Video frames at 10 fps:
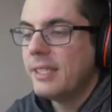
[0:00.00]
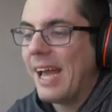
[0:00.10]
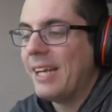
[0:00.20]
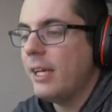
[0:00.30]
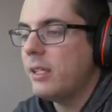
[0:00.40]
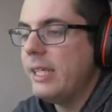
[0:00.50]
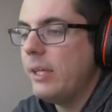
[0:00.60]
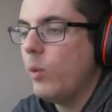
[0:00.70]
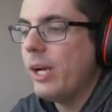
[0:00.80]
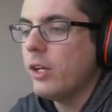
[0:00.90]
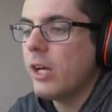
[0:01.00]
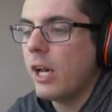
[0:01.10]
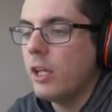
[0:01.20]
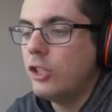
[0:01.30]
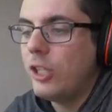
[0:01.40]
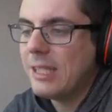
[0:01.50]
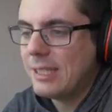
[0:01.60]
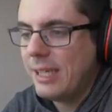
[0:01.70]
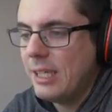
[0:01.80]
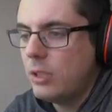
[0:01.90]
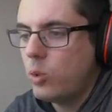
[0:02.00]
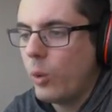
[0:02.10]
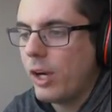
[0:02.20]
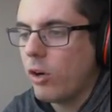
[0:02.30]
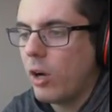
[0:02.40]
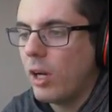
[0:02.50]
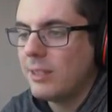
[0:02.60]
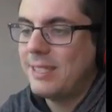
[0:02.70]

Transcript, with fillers: Technically, we are not on jet skis. We are on